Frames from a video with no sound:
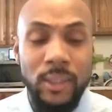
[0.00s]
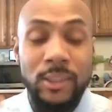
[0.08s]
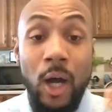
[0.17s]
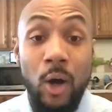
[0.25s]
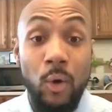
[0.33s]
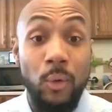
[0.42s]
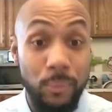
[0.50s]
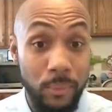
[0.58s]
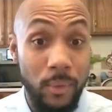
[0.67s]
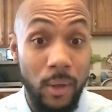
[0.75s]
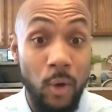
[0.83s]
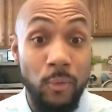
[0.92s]
It's all
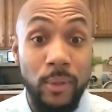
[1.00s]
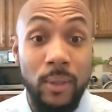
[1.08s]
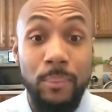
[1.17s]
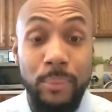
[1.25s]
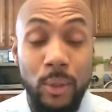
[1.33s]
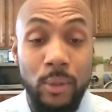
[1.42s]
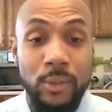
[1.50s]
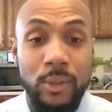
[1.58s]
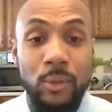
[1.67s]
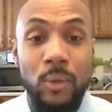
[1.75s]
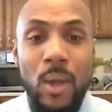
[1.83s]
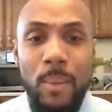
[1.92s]
over the computer
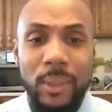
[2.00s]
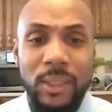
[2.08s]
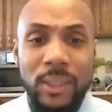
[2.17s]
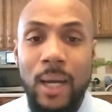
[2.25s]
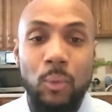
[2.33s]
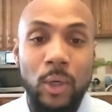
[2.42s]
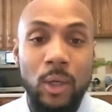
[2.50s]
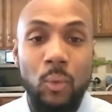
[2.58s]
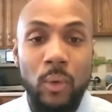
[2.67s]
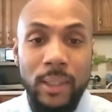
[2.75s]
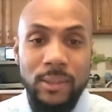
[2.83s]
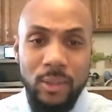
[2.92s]
too, but it's not one-on-one.